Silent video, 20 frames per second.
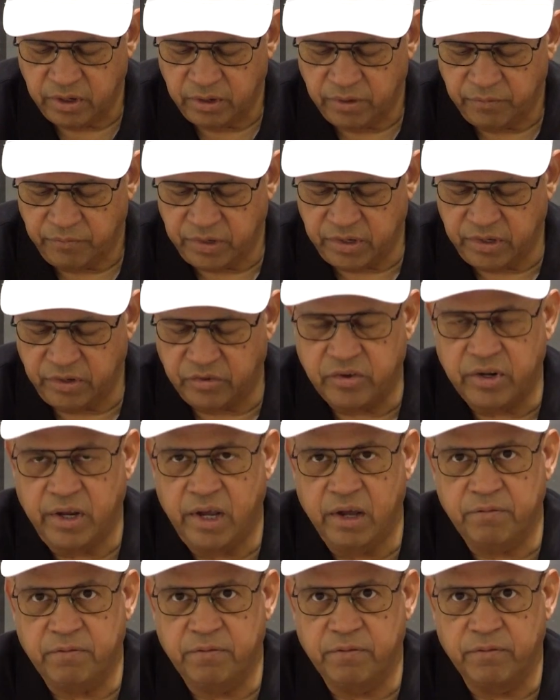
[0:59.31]
which is
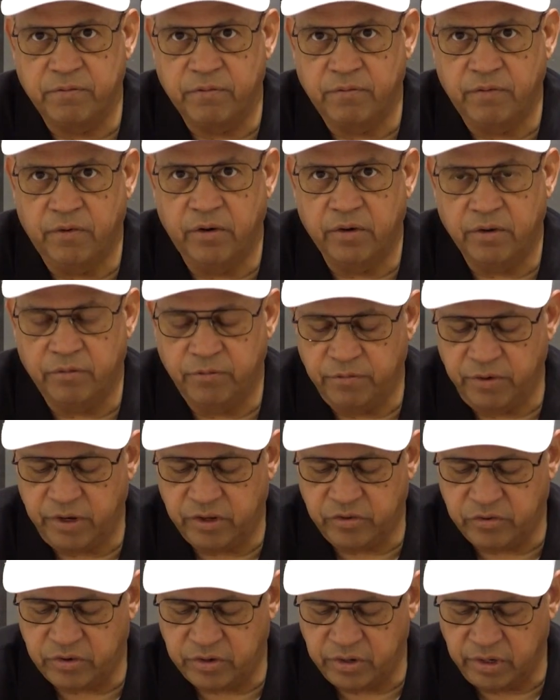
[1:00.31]
f4
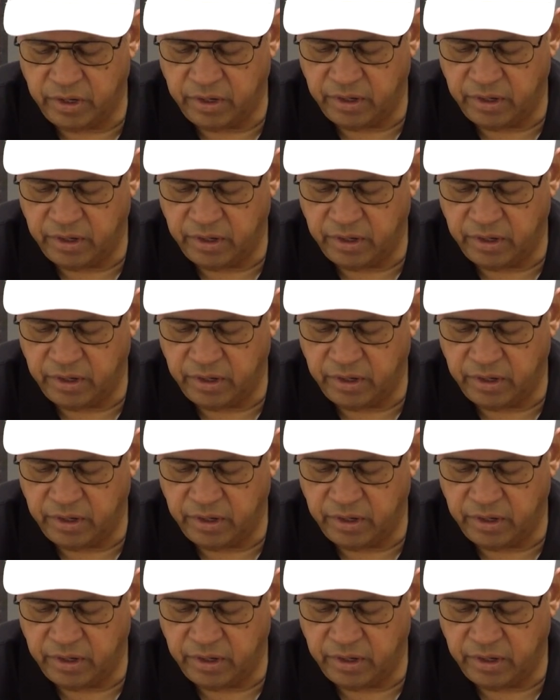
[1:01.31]
fixed